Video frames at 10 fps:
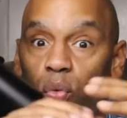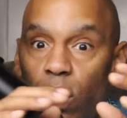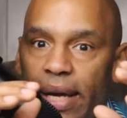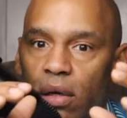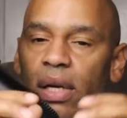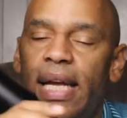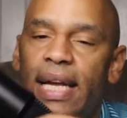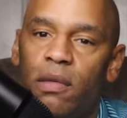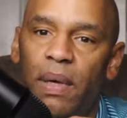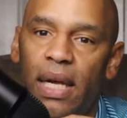regular
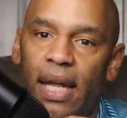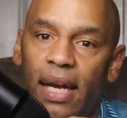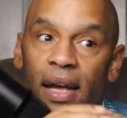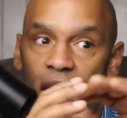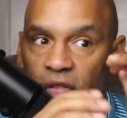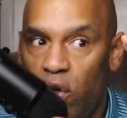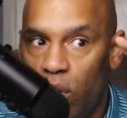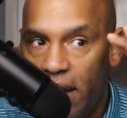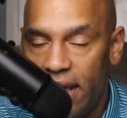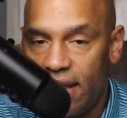ESPN. If you
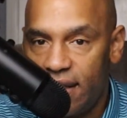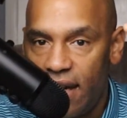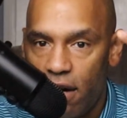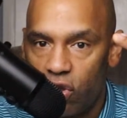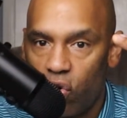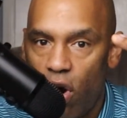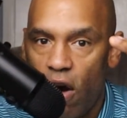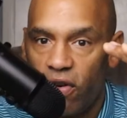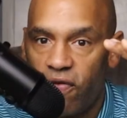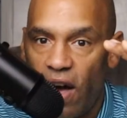look at the Terence
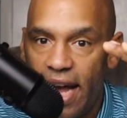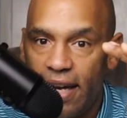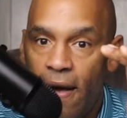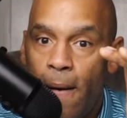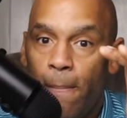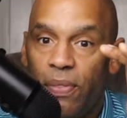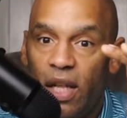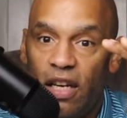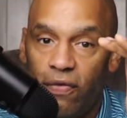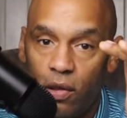Crawford fight,
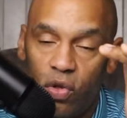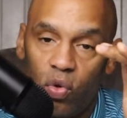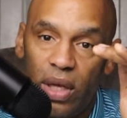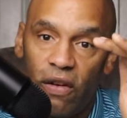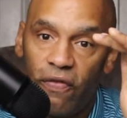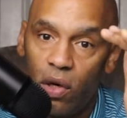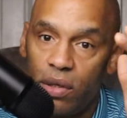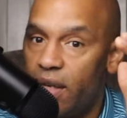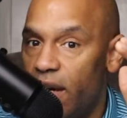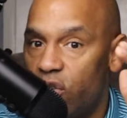the difference between the
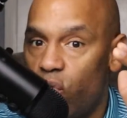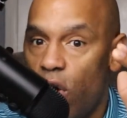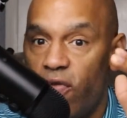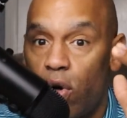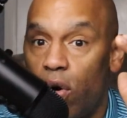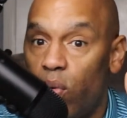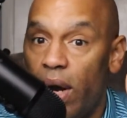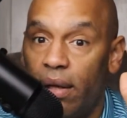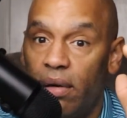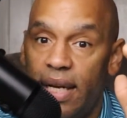first Terence Crawford on
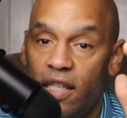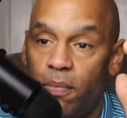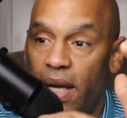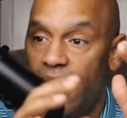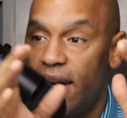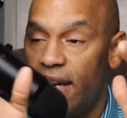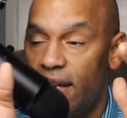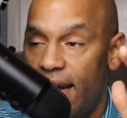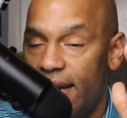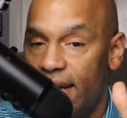regular ESPN
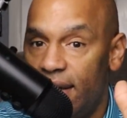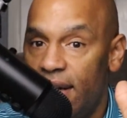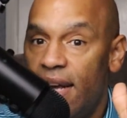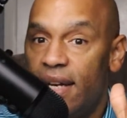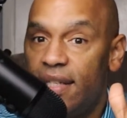and the